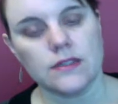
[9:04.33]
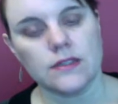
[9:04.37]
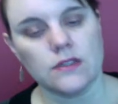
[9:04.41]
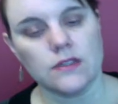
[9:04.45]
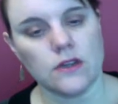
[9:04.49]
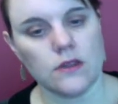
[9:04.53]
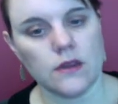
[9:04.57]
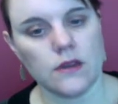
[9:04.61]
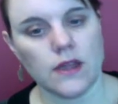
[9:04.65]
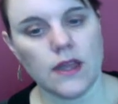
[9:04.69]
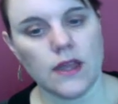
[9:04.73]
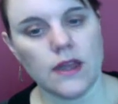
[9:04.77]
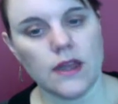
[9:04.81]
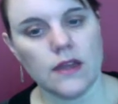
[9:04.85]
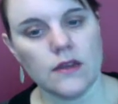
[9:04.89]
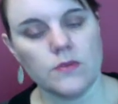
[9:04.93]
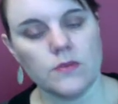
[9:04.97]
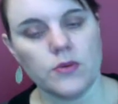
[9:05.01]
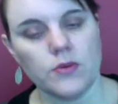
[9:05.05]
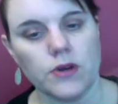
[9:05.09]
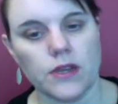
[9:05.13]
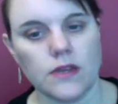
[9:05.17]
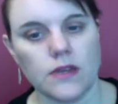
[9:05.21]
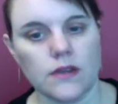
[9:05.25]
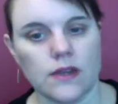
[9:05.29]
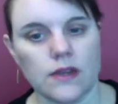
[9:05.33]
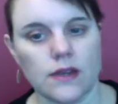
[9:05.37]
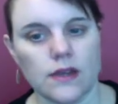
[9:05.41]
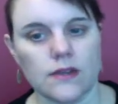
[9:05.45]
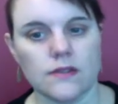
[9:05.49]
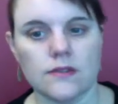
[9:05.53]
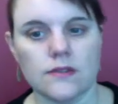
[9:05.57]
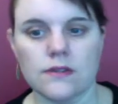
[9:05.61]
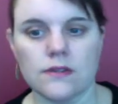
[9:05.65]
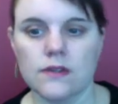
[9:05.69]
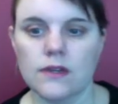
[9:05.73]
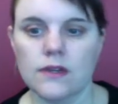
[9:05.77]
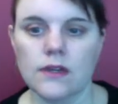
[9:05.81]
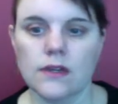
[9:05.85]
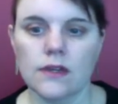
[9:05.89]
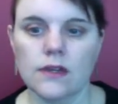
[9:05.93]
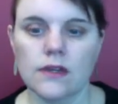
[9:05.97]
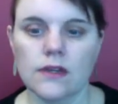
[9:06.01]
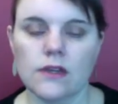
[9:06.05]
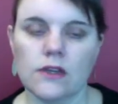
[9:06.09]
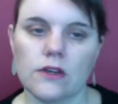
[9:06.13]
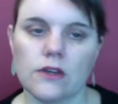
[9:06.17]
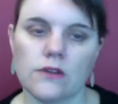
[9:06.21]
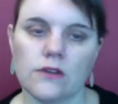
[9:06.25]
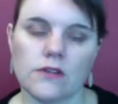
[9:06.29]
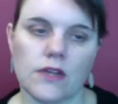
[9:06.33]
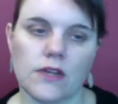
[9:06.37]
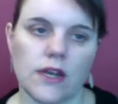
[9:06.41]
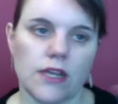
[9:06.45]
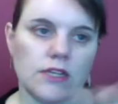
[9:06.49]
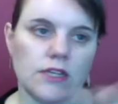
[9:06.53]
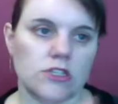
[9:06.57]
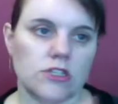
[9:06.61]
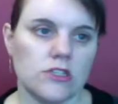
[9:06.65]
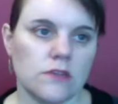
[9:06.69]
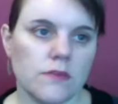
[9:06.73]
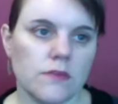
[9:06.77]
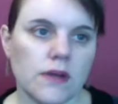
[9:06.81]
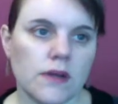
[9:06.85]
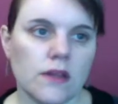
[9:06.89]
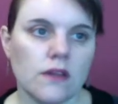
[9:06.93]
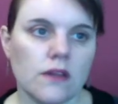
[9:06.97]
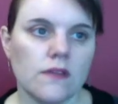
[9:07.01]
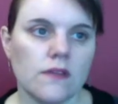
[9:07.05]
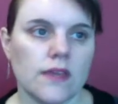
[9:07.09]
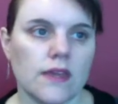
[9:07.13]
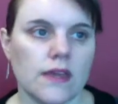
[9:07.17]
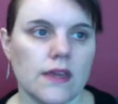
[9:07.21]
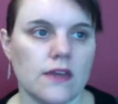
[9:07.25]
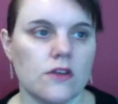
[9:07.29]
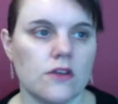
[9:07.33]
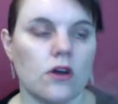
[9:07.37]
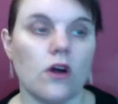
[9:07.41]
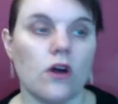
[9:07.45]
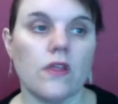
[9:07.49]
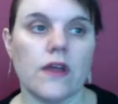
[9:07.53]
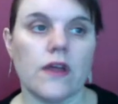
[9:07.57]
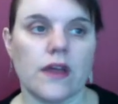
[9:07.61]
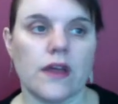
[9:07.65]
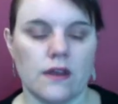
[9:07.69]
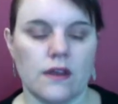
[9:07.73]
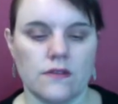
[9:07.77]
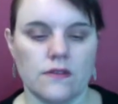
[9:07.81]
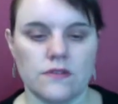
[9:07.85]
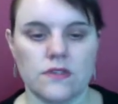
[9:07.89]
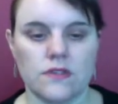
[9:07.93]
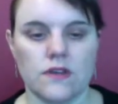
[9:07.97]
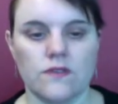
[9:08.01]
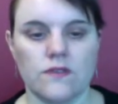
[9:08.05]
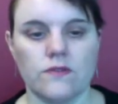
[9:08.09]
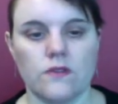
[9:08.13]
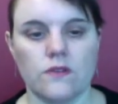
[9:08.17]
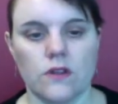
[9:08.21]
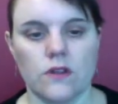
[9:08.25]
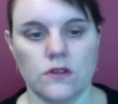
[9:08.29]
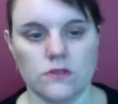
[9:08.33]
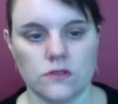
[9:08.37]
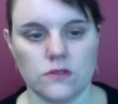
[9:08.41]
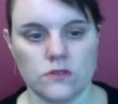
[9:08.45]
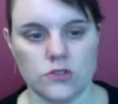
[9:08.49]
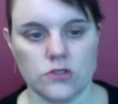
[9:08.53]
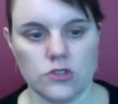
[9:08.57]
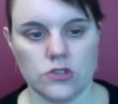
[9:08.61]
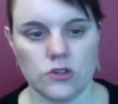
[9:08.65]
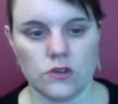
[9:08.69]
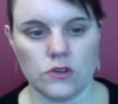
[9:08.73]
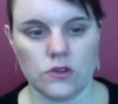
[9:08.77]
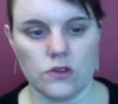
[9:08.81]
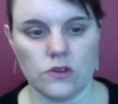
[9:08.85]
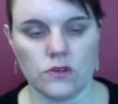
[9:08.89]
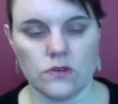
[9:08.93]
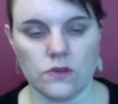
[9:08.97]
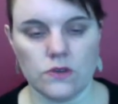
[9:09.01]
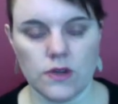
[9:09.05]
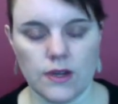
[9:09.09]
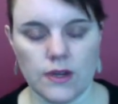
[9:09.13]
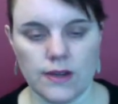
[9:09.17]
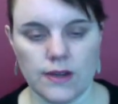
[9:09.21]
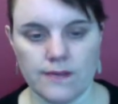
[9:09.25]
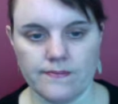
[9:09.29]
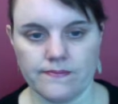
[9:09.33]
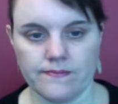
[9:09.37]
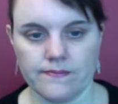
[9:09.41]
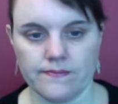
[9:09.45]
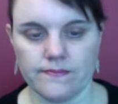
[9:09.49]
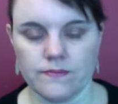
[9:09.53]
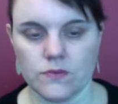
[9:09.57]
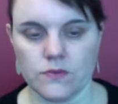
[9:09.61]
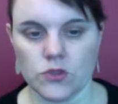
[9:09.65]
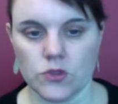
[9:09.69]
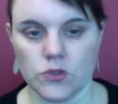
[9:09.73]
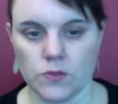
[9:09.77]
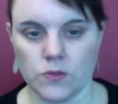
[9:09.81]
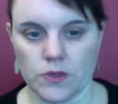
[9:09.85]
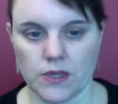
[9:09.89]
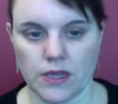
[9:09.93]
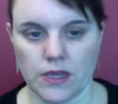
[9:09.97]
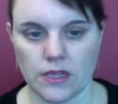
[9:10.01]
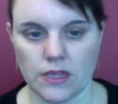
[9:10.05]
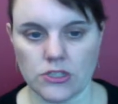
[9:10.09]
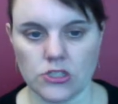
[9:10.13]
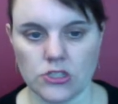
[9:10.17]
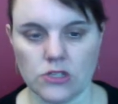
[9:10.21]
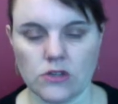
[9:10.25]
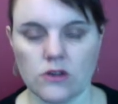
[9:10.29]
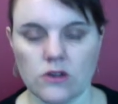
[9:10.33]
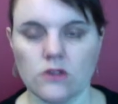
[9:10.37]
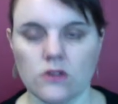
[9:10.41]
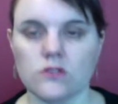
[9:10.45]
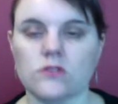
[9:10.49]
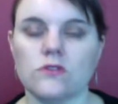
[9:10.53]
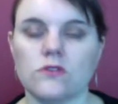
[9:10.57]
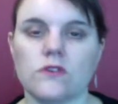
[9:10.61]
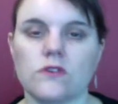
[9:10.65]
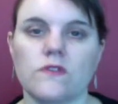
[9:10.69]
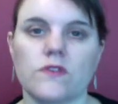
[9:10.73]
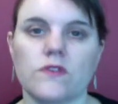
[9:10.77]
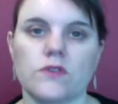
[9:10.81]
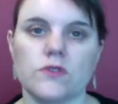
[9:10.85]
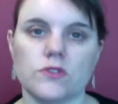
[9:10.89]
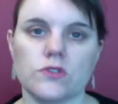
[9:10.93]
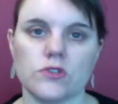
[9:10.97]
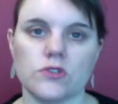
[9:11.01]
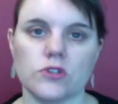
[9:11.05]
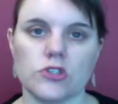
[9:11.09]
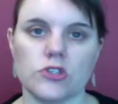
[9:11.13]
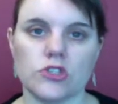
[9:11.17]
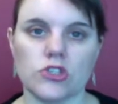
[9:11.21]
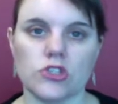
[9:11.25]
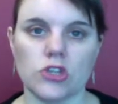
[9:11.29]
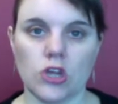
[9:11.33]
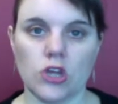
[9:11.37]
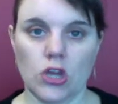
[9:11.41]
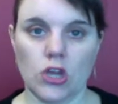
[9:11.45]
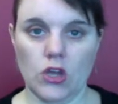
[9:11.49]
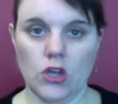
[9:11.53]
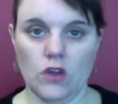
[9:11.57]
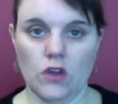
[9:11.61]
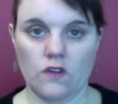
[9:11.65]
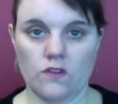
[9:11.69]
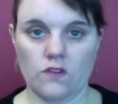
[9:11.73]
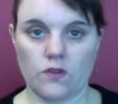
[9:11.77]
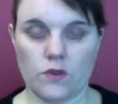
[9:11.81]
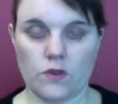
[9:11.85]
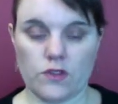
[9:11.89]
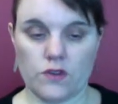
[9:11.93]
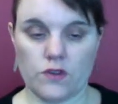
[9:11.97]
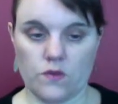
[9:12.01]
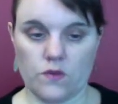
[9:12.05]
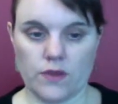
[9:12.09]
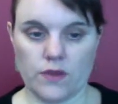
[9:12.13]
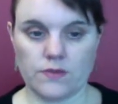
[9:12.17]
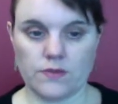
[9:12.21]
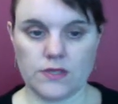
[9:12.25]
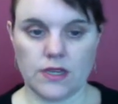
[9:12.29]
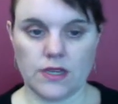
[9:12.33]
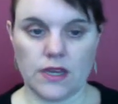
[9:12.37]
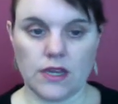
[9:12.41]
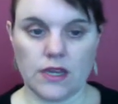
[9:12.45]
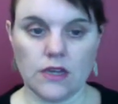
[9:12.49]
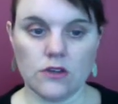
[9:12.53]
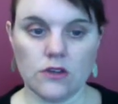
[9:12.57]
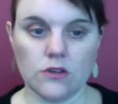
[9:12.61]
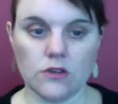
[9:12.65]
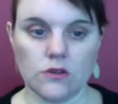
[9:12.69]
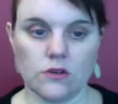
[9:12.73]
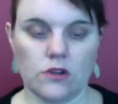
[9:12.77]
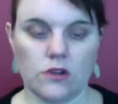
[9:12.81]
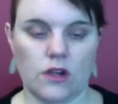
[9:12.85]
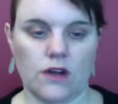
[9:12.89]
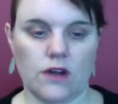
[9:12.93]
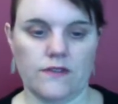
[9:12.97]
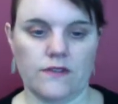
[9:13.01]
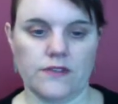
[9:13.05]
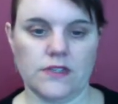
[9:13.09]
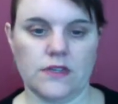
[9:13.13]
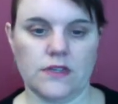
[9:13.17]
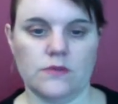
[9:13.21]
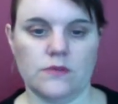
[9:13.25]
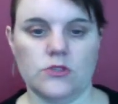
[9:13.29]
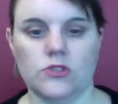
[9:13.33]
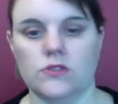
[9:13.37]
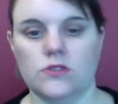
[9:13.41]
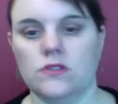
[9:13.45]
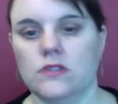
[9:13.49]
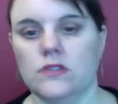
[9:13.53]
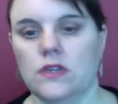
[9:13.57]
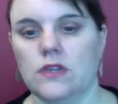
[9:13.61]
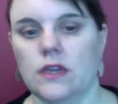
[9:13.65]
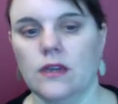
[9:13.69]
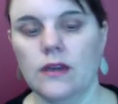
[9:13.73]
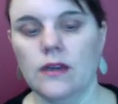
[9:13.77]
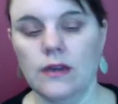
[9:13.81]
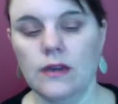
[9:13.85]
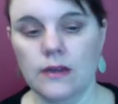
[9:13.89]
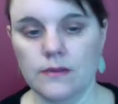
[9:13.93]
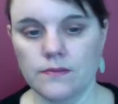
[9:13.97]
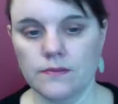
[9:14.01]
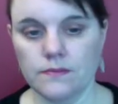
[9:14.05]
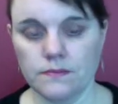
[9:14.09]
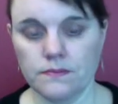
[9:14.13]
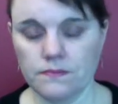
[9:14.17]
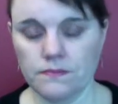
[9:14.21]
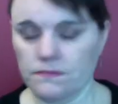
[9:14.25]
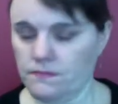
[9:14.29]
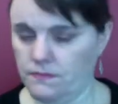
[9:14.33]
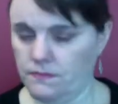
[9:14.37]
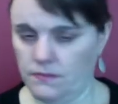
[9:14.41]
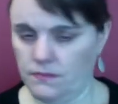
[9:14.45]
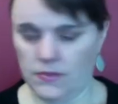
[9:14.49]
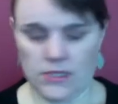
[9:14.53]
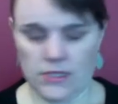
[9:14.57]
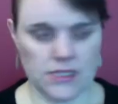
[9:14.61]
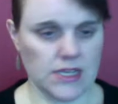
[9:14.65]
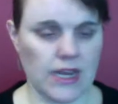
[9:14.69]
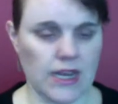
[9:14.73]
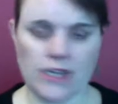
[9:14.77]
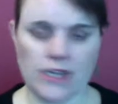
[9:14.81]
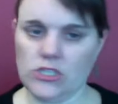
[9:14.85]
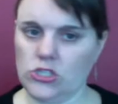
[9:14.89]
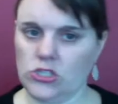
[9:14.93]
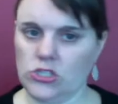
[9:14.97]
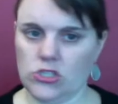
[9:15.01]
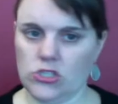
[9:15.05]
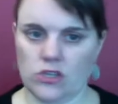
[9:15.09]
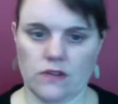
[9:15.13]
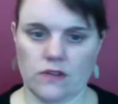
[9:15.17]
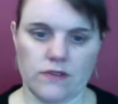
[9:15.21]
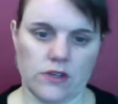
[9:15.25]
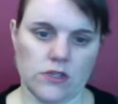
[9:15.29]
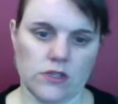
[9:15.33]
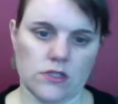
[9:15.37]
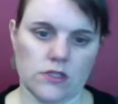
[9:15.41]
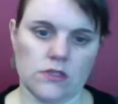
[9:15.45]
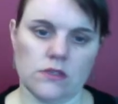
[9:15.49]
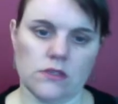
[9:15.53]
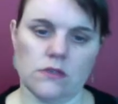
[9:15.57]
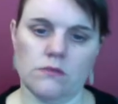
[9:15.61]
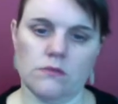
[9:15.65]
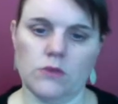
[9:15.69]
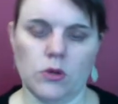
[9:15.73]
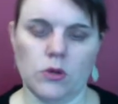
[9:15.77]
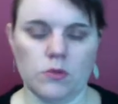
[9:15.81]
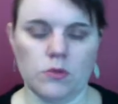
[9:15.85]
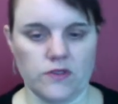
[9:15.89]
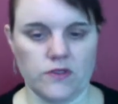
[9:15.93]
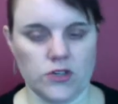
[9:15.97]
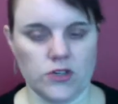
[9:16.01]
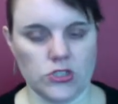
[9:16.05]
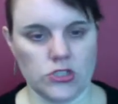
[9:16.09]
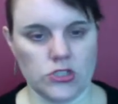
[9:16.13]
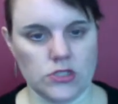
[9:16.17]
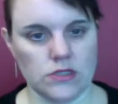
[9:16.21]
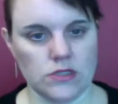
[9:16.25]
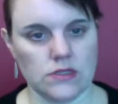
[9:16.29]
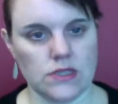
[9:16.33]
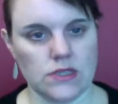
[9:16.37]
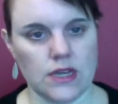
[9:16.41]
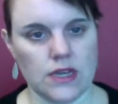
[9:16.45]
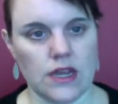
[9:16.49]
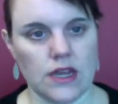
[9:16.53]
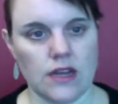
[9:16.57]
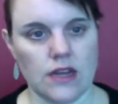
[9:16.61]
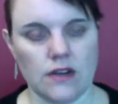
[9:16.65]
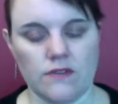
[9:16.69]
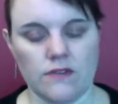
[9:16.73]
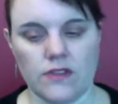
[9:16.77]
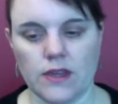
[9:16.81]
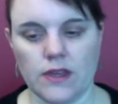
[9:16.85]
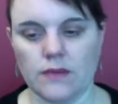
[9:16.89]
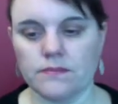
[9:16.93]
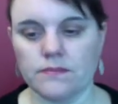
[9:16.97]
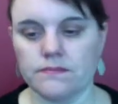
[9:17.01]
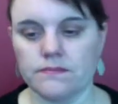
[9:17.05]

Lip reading: on the end, put index, .html on the end, all that kind of stuff will also show you duplication. Also, if you search for their website in Google, oftentimes you'll see staging servers, mobile versions, that kind of thing.